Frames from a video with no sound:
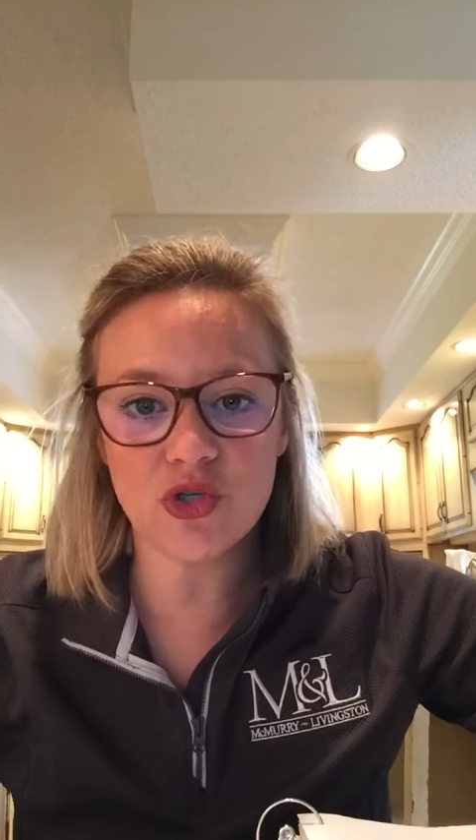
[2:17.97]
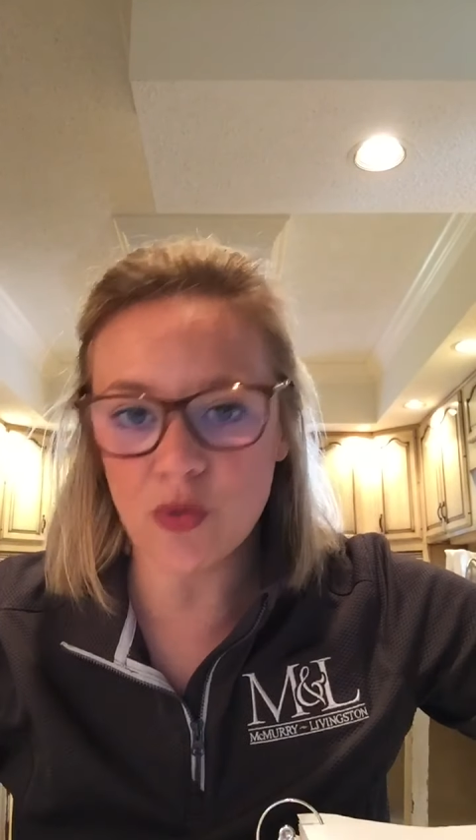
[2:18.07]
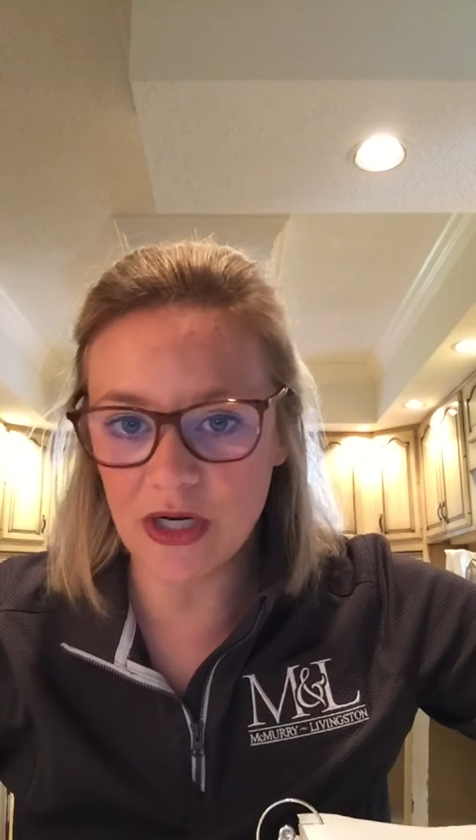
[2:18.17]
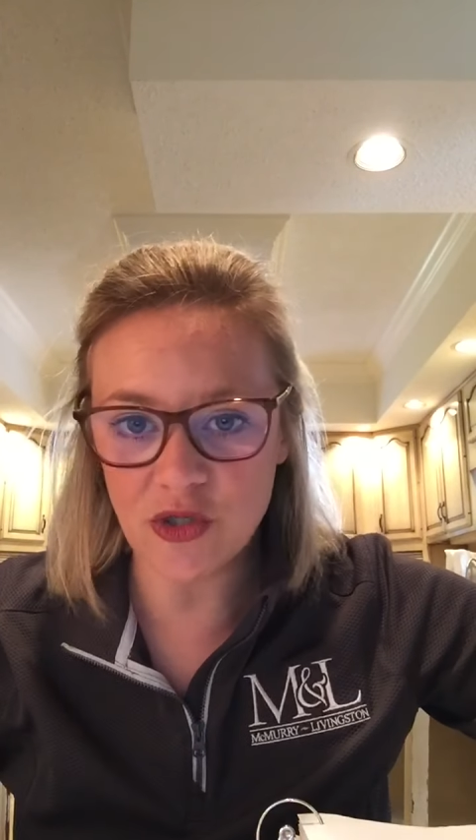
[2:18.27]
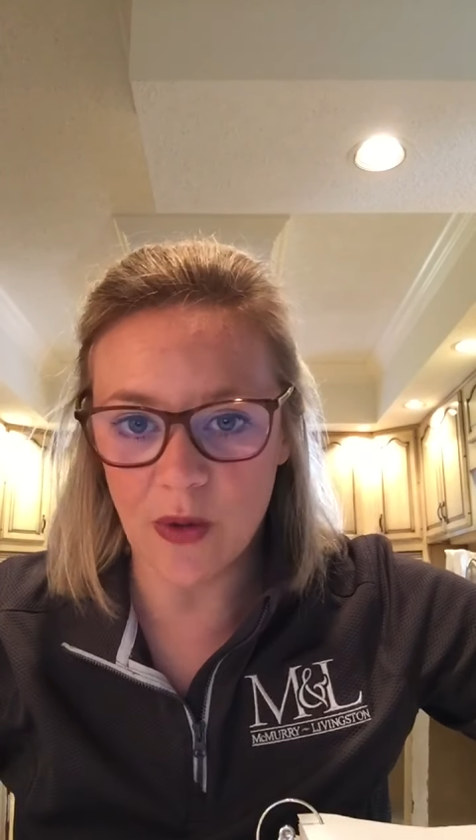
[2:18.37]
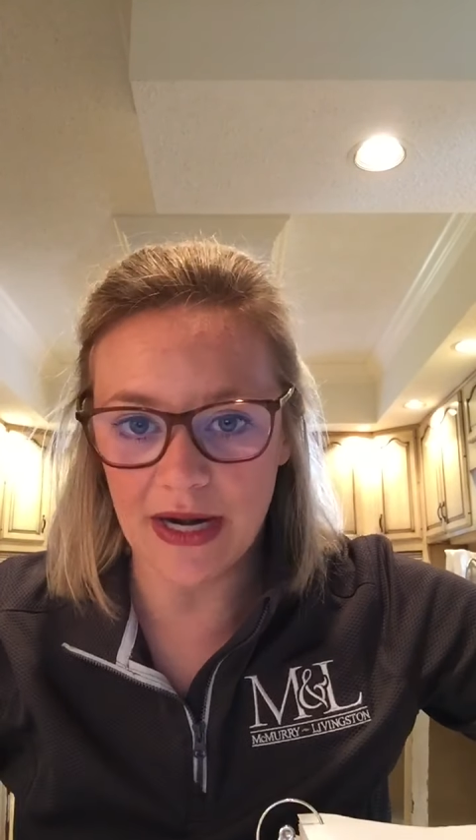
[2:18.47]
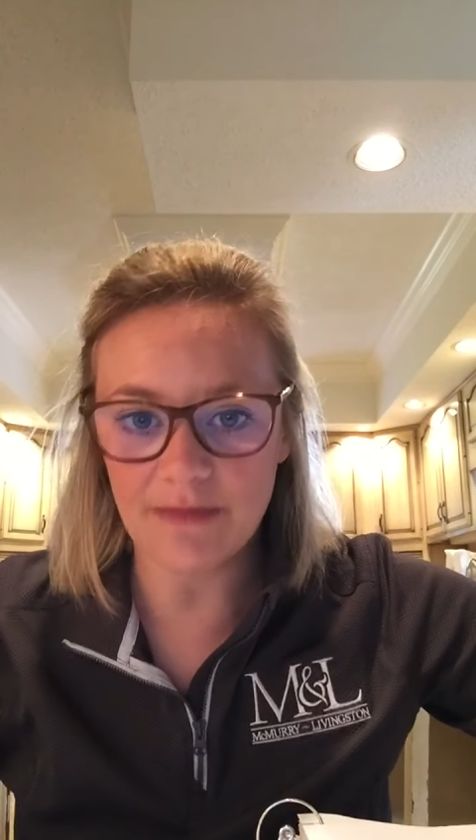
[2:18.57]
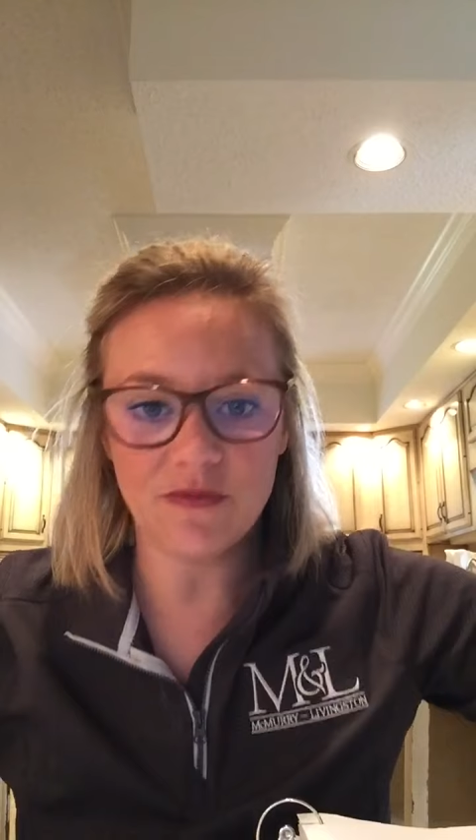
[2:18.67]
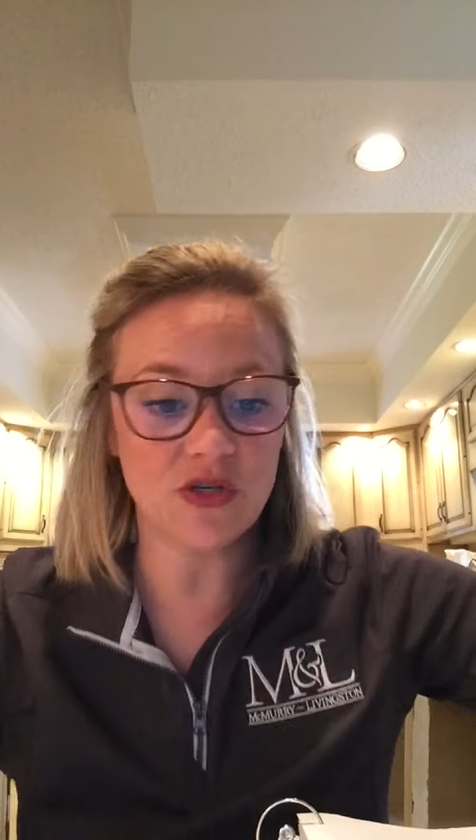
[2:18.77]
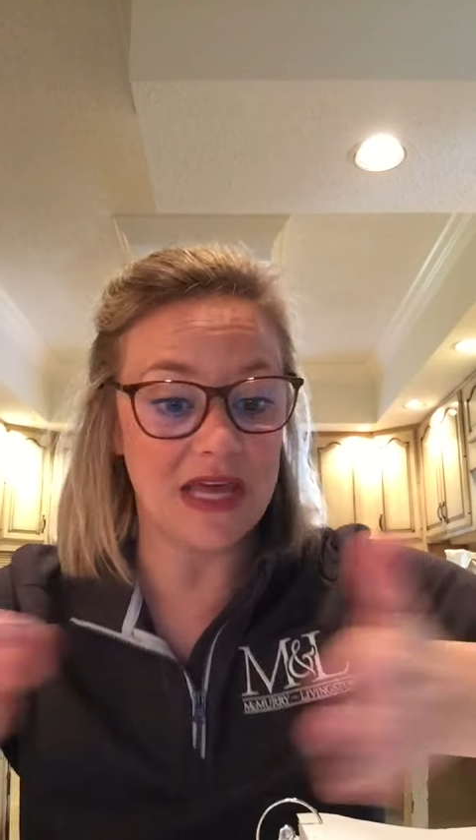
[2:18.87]
2020.
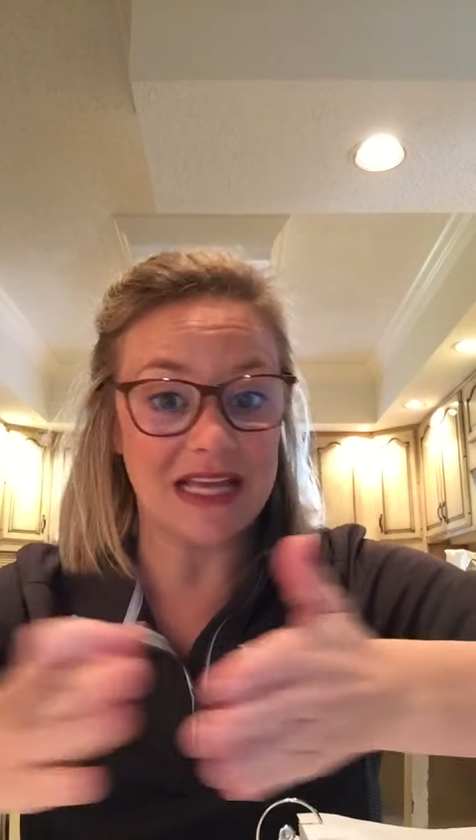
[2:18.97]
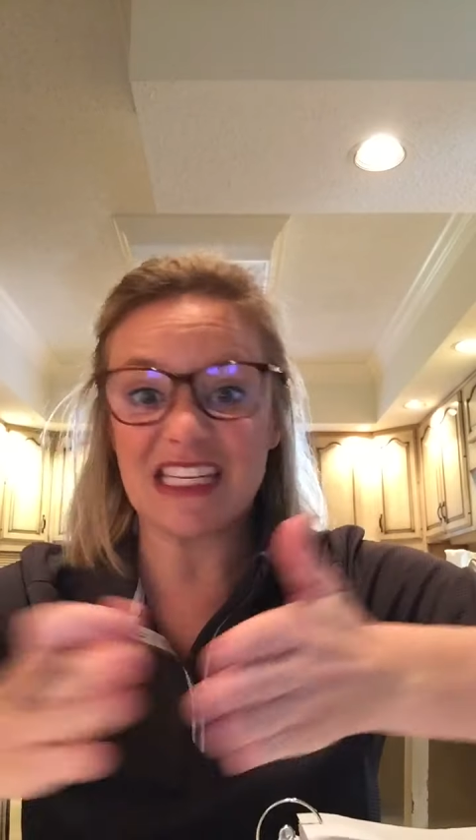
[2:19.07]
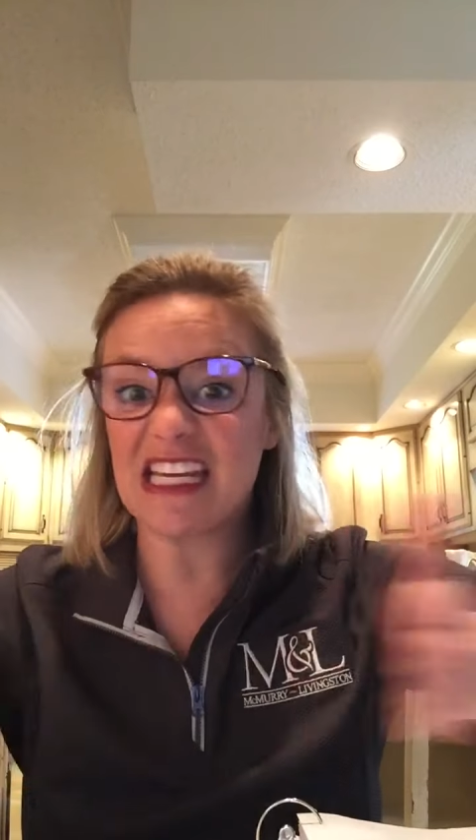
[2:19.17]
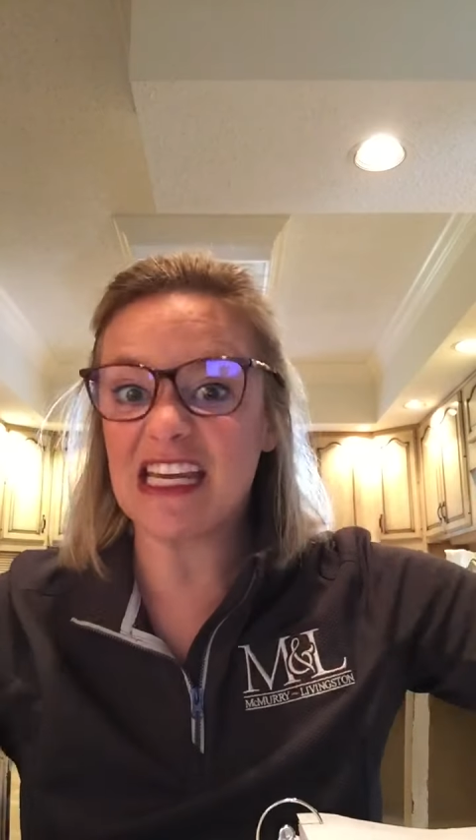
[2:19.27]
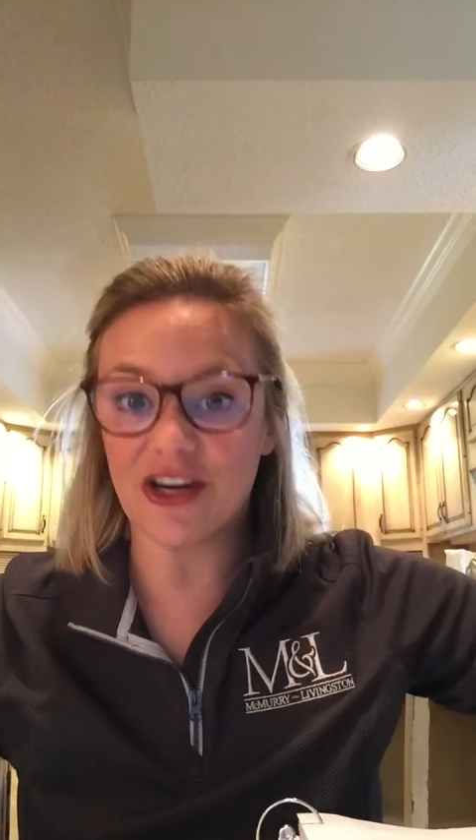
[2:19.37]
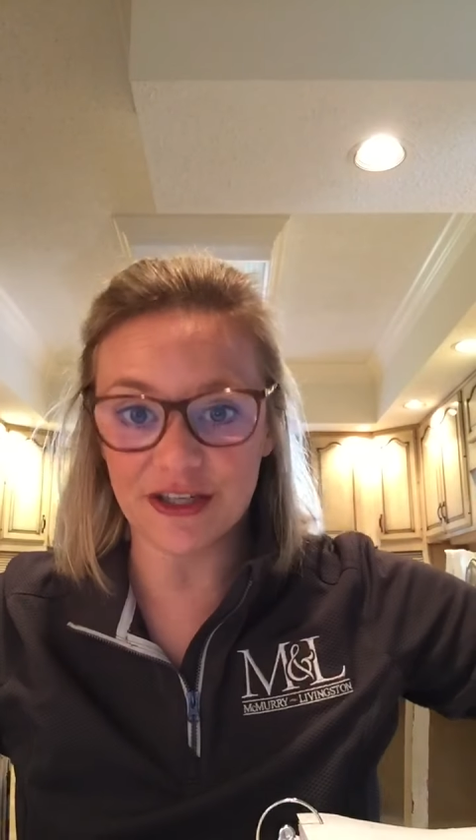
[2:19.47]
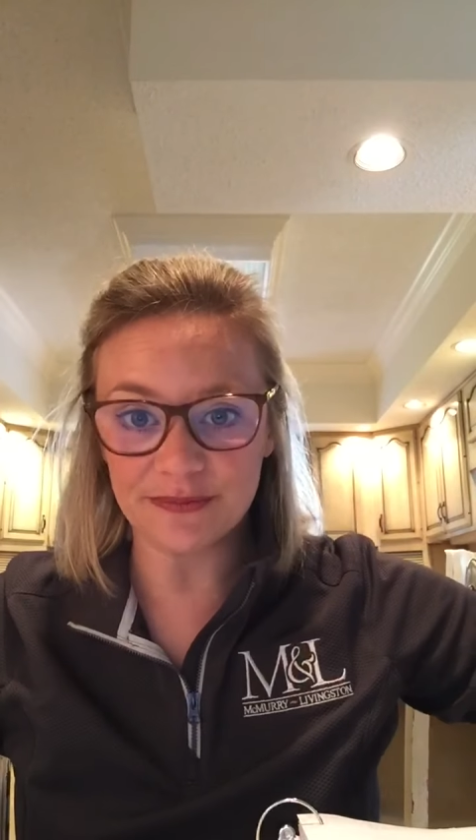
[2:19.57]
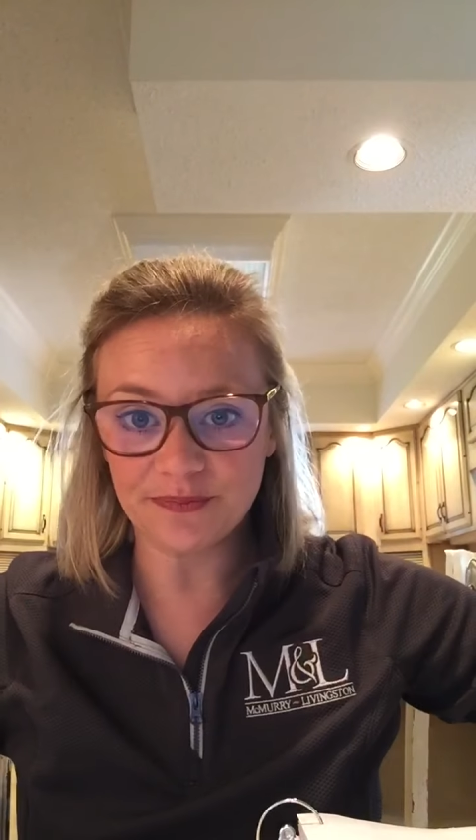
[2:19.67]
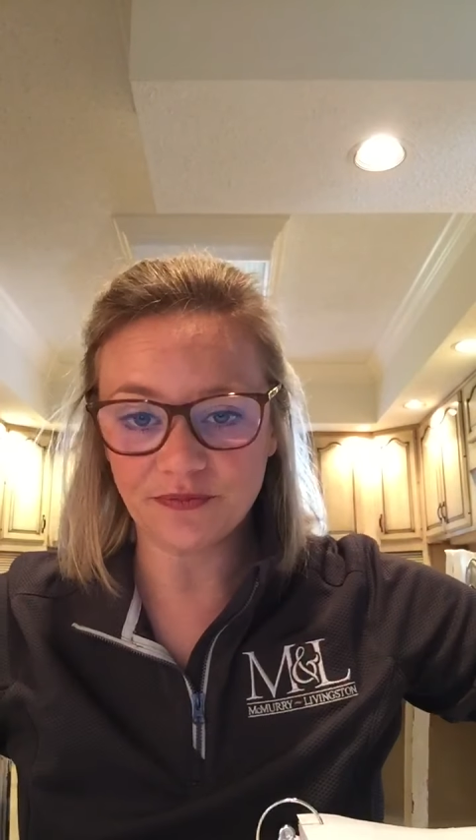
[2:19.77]
So that's a year.